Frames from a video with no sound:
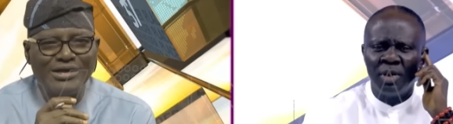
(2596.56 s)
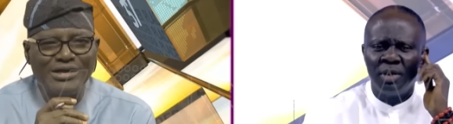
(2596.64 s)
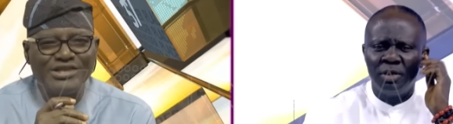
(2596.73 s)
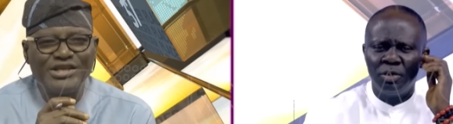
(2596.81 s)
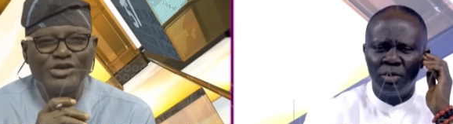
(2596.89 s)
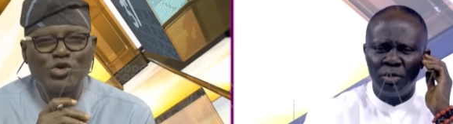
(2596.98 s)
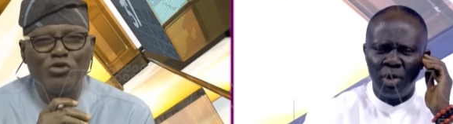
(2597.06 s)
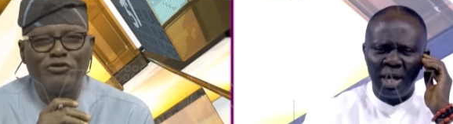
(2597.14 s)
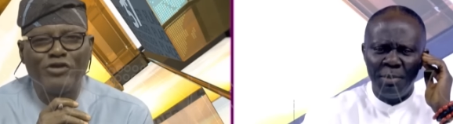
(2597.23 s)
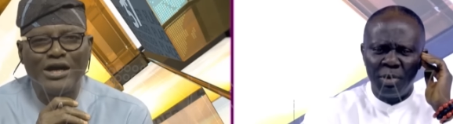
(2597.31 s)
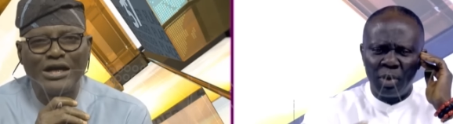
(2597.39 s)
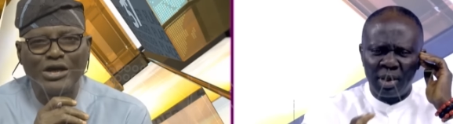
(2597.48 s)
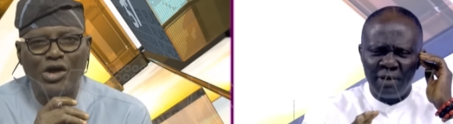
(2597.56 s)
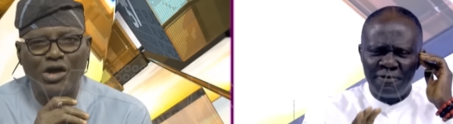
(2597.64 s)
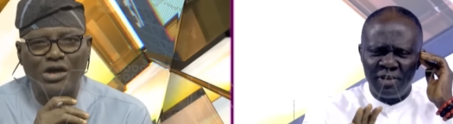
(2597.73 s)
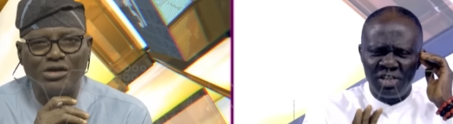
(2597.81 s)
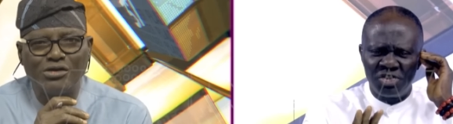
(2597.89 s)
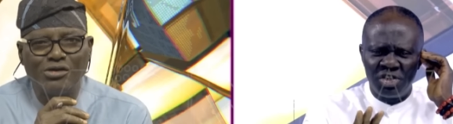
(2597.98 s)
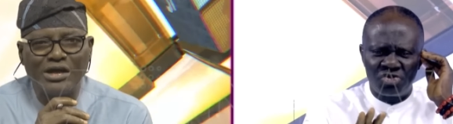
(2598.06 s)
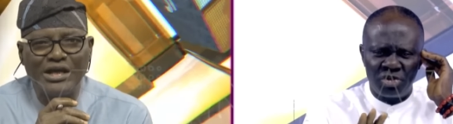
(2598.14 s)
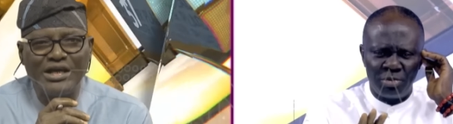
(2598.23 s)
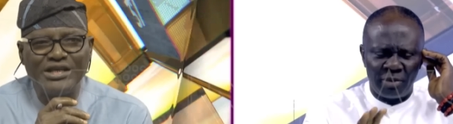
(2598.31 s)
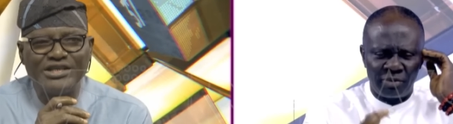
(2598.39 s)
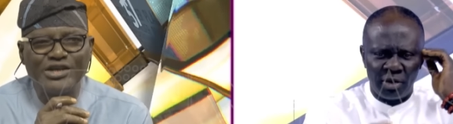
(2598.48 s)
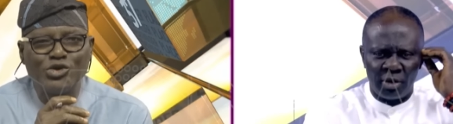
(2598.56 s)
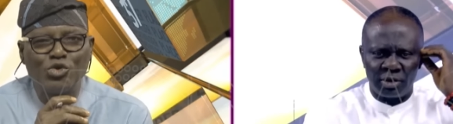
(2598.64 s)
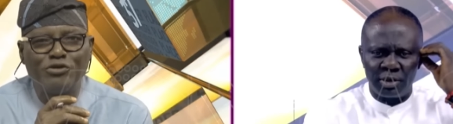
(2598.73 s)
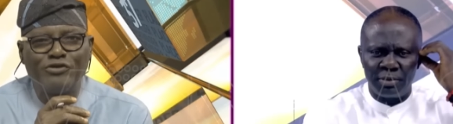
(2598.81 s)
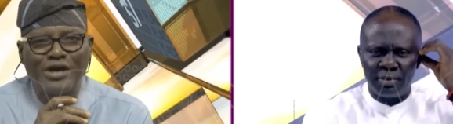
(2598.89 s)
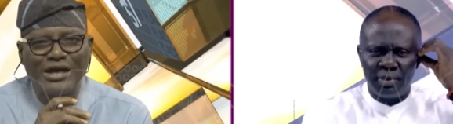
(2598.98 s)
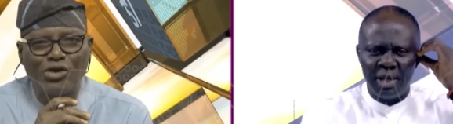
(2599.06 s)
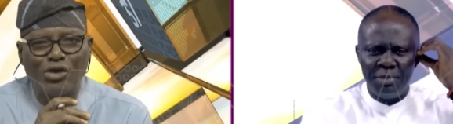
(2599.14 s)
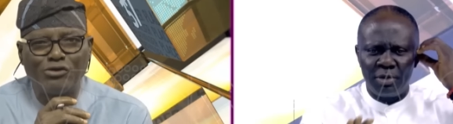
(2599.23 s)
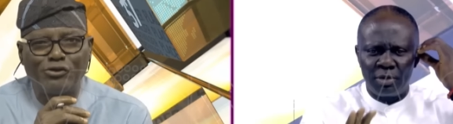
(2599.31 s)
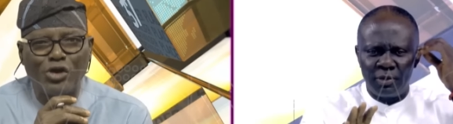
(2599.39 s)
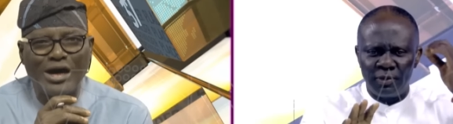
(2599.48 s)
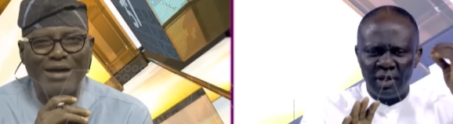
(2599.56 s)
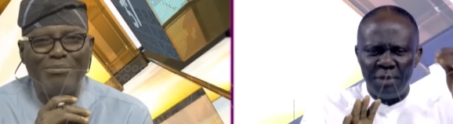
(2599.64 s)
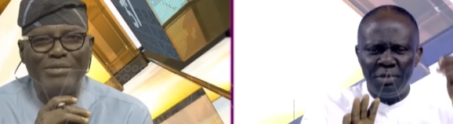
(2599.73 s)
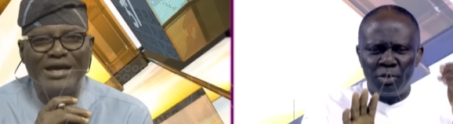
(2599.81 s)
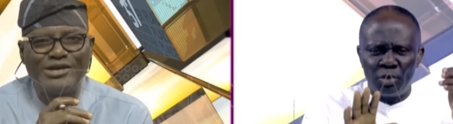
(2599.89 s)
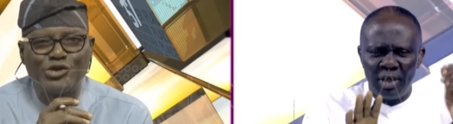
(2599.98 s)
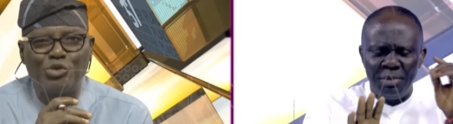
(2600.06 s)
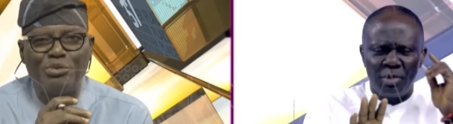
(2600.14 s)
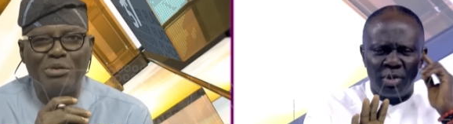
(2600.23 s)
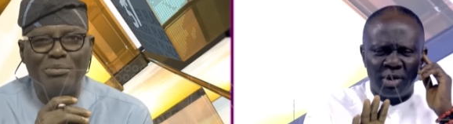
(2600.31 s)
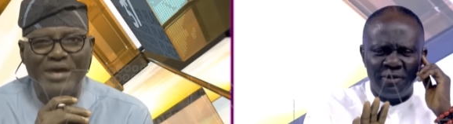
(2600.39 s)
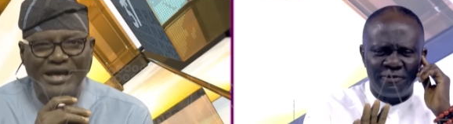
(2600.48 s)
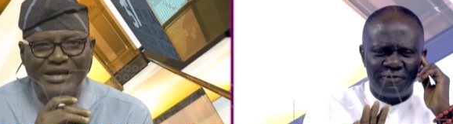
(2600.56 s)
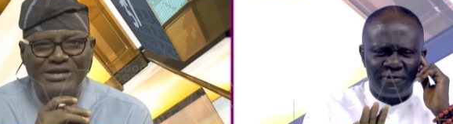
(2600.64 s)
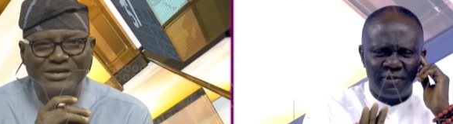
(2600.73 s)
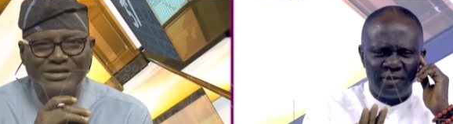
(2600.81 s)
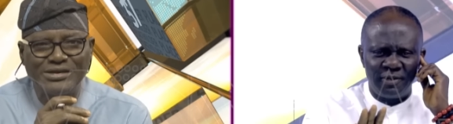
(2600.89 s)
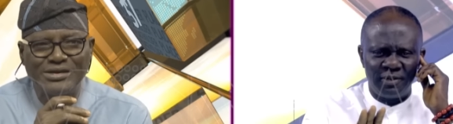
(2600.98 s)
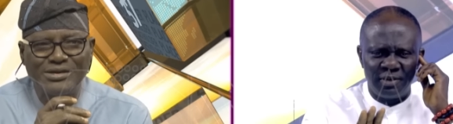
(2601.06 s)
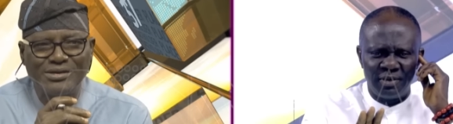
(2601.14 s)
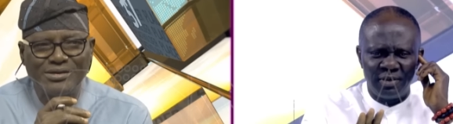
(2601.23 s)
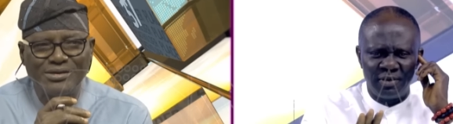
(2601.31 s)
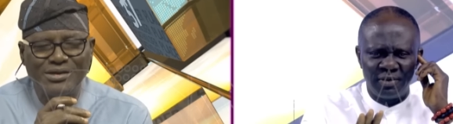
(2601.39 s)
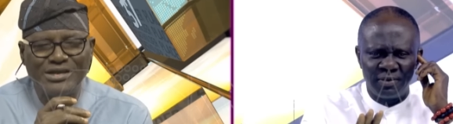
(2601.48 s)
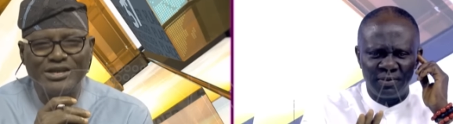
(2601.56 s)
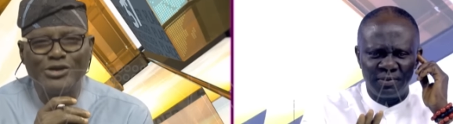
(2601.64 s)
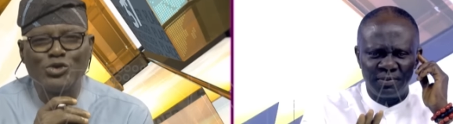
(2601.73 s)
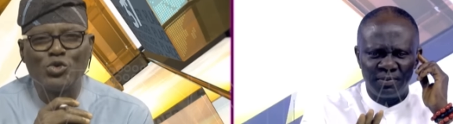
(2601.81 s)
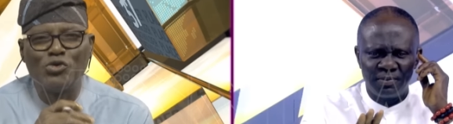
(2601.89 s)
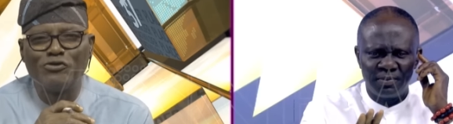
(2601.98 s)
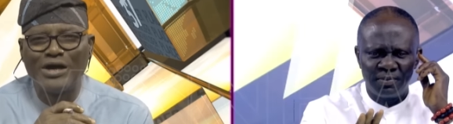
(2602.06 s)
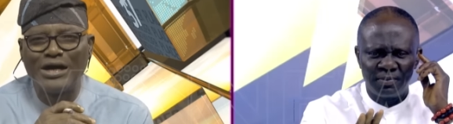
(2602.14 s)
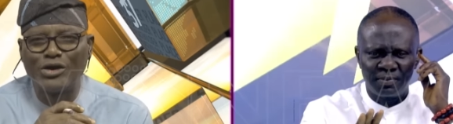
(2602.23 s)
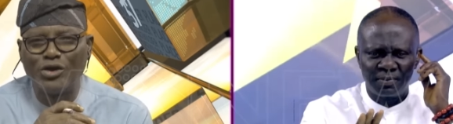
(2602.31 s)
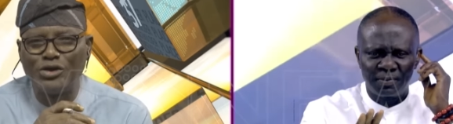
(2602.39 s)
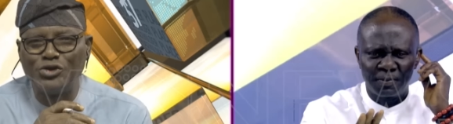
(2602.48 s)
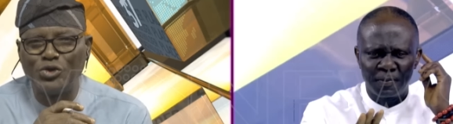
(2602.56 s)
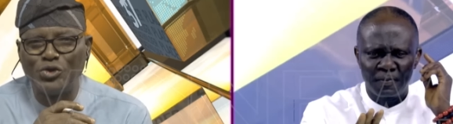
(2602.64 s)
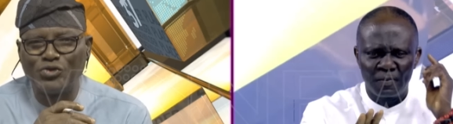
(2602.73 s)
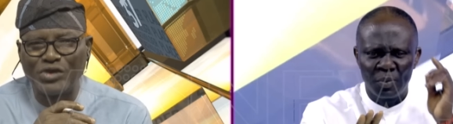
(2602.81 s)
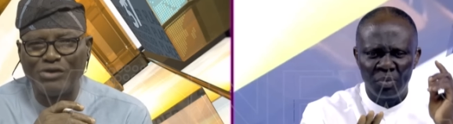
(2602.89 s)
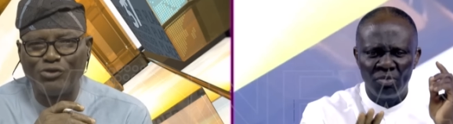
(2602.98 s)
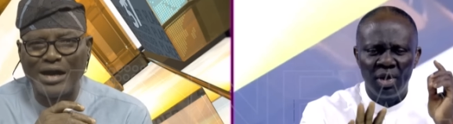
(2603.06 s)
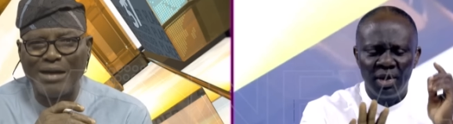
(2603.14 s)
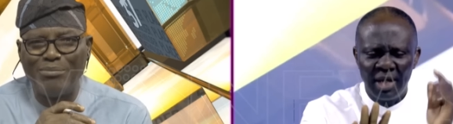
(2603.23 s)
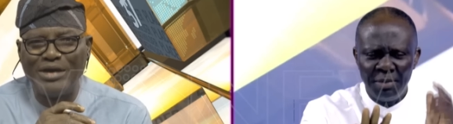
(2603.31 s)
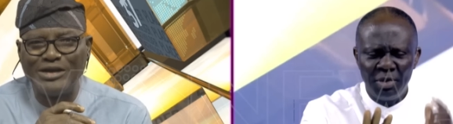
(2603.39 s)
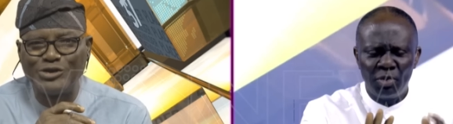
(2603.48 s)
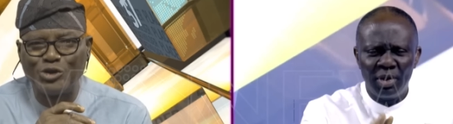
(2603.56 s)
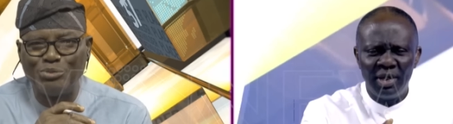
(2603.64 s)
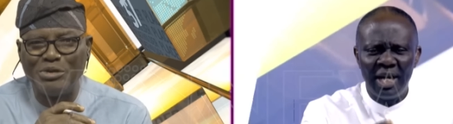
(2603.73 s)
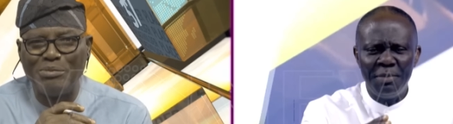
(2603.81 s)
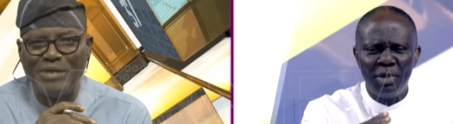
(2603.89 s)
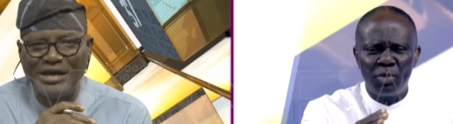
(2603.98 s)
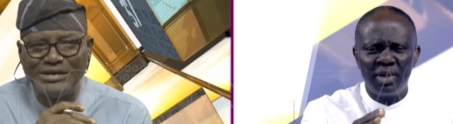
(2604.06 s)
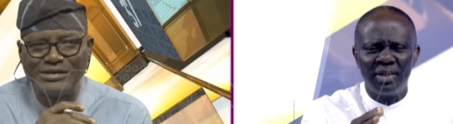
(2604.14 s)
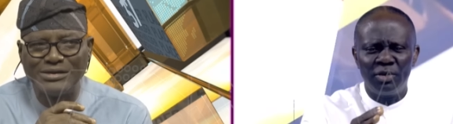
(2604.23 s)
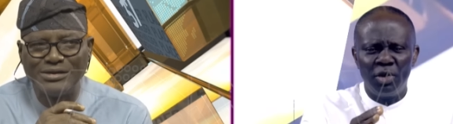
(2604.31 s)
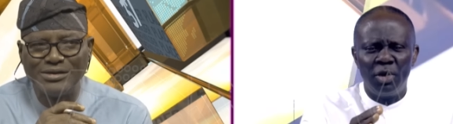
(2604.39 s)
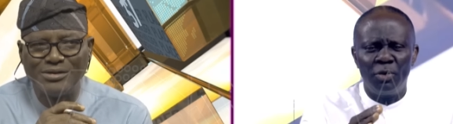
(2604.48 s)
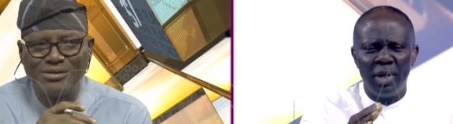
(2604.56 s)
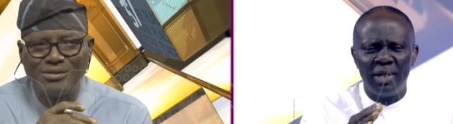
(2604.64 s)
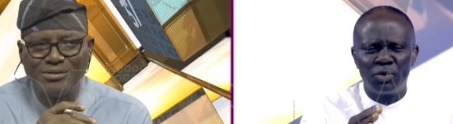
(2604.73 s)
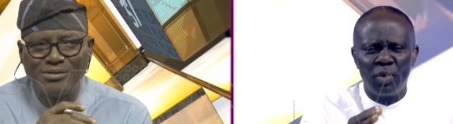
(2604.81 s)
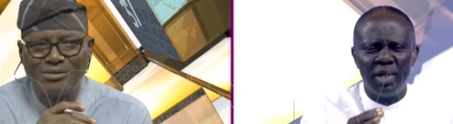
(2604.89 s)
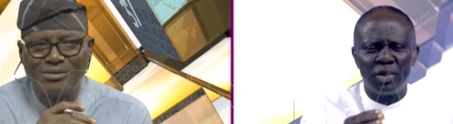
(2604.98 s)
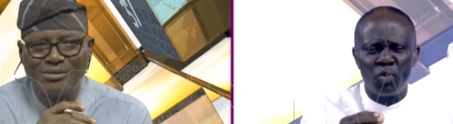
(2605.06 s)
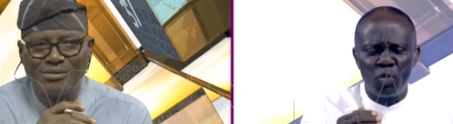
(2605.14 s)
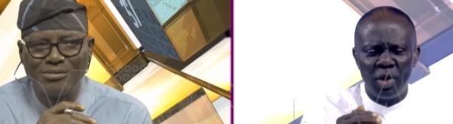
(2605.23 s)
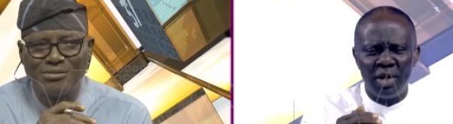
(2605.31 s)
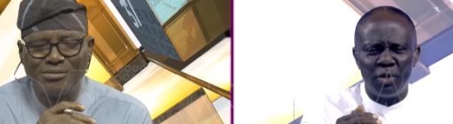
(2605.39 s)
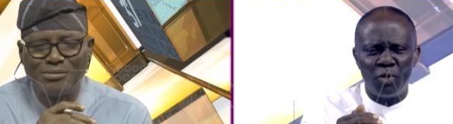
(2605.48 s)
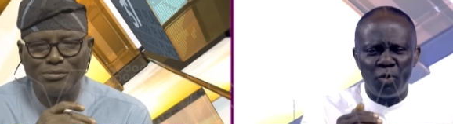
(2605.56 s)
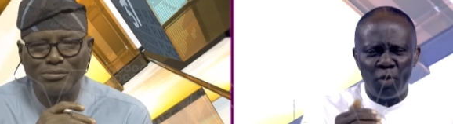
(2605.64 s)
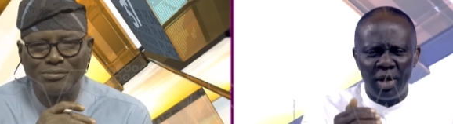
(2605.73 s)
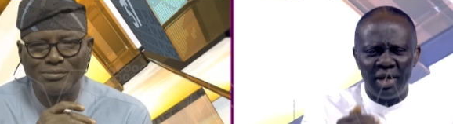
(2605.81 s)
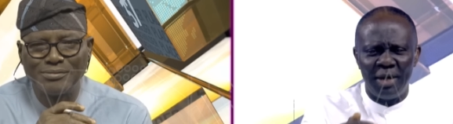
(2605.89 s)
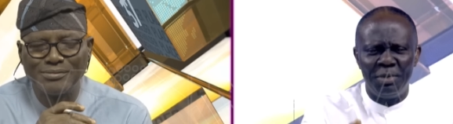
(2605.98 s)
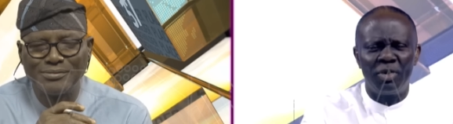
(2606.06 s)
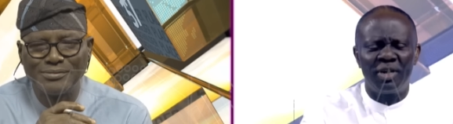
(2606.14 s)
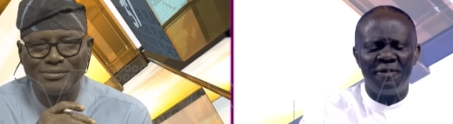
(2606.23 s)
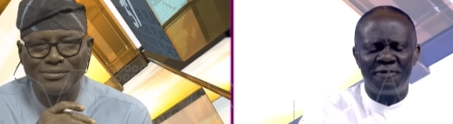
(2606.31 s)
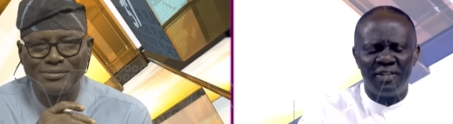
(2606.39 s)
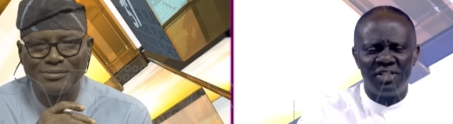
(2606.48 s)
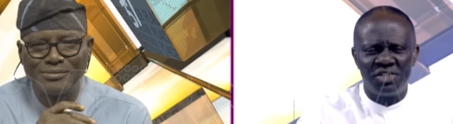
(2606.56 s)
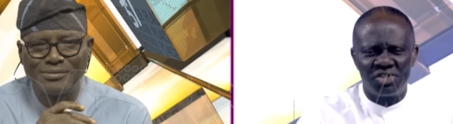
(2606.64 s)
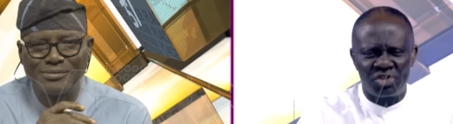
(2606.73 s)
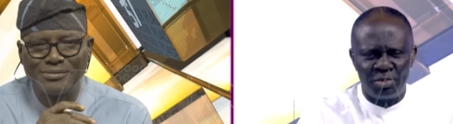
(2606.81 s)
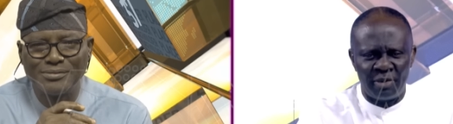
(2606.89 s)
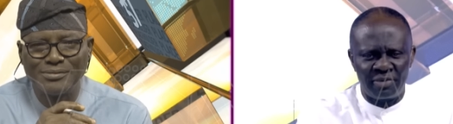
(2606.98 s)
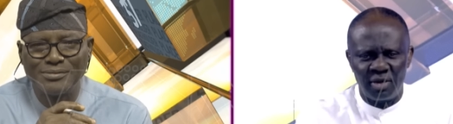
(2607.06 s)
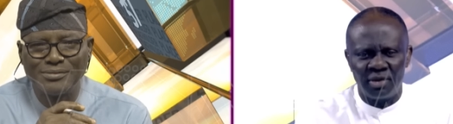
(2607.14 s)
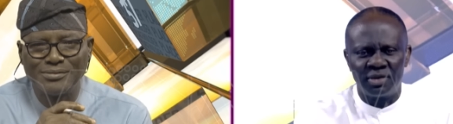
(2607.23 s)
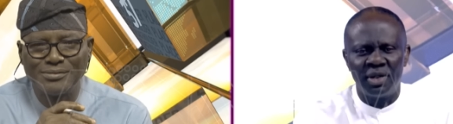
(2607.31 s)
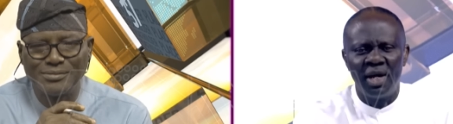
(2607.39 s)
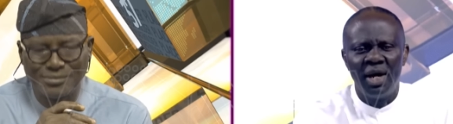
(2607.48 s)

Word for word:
Speaker 1: Is,
Speaker 2: is it so too far gone? So, is it too far me, gone for amends to be made?
Speaker 1: Is it too far gone, do you think, for amends to be made? No, wait,
Speaker 2: wait, wait, wait. Let me quickly finish this stream of thought.